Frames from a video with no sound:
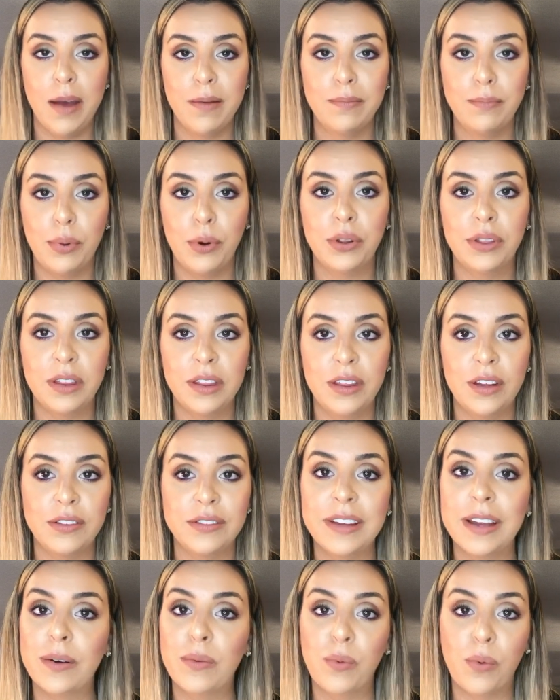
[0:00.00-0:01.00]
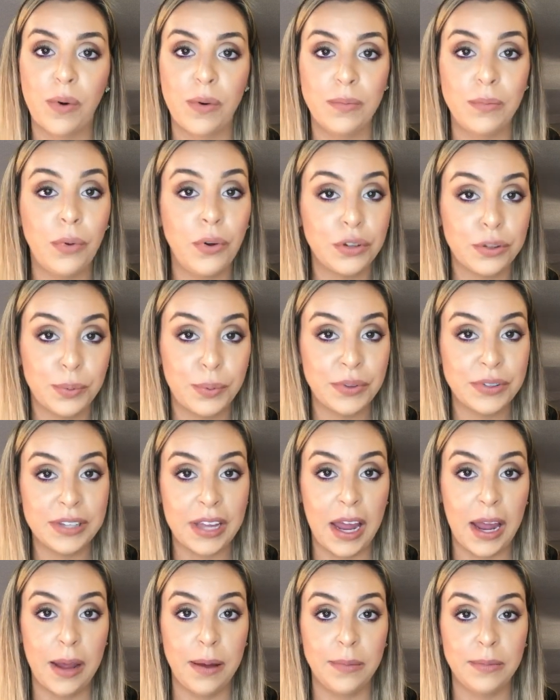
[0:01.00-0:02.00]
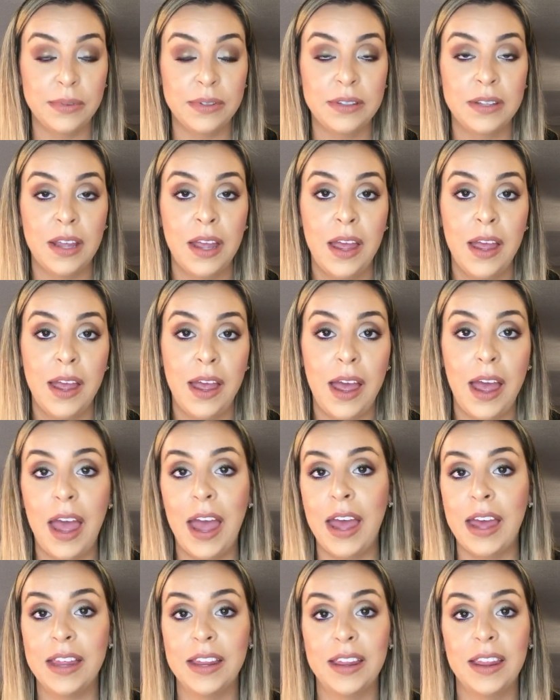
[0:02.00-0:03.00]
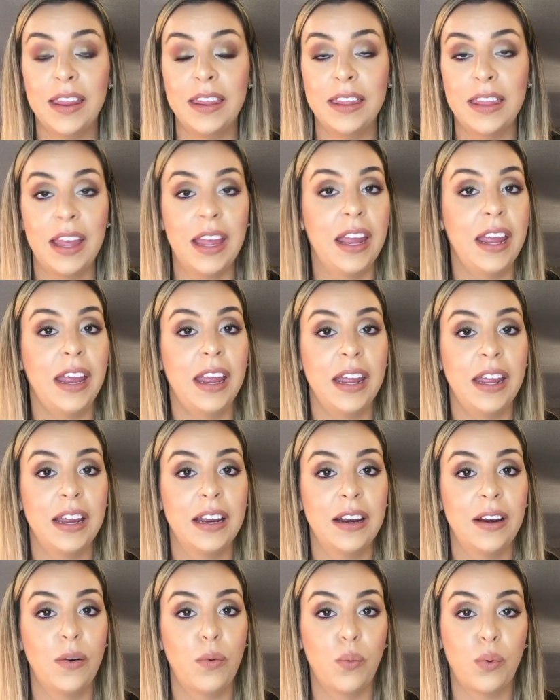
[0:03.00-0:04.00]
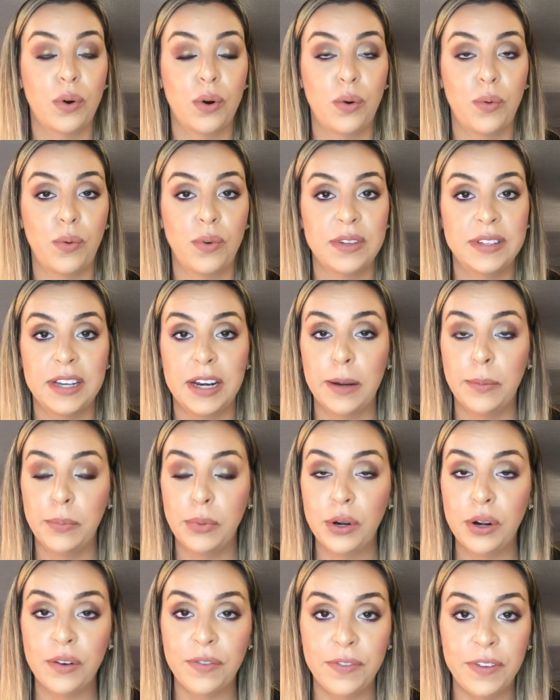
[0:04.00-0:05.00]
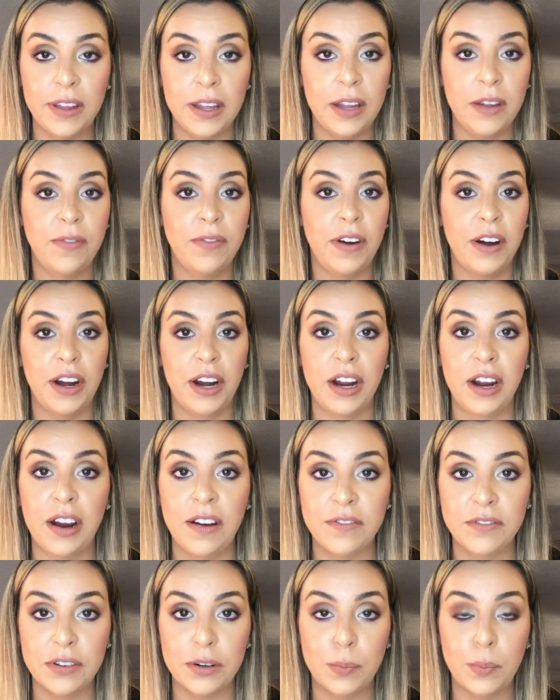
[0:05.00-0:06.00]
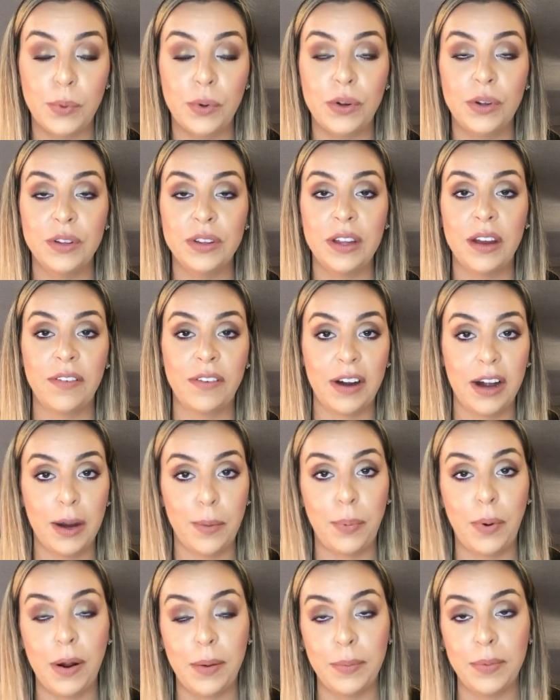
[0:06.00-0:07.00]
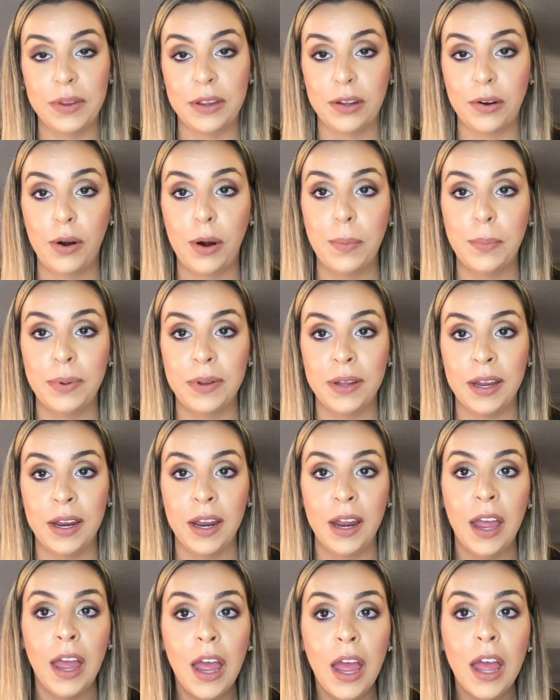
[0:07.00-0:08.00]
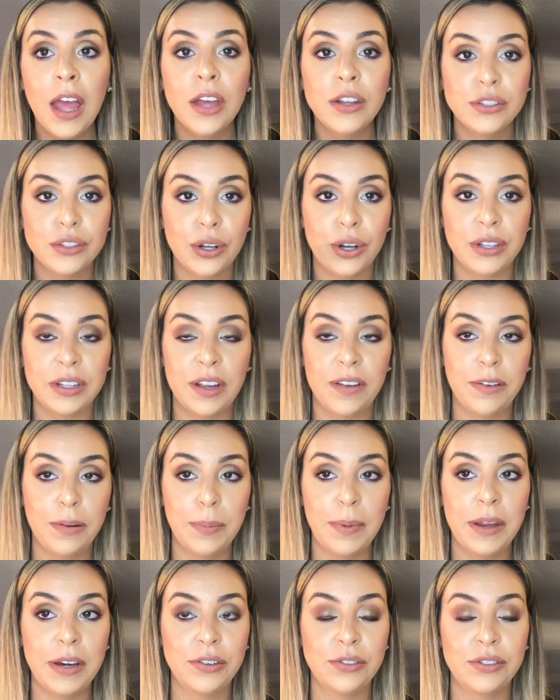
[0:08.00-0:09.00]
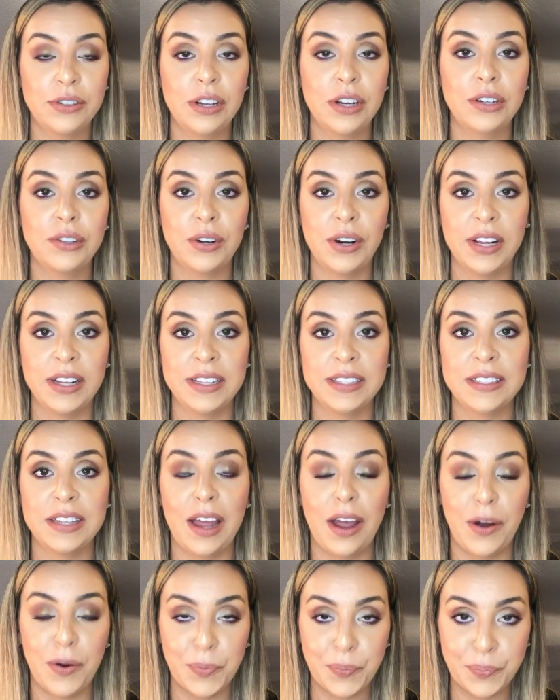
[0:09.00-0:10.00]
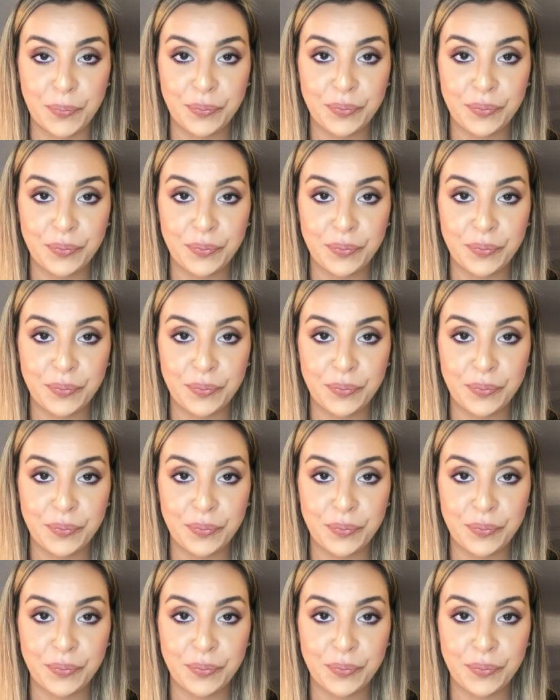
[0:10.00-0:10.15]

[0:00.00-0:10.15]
Both of those I had worn multiple times, and they were sitting beautifully, very comfortable, never had a problem with the crumbling. So I'll definitely be interested to try this out.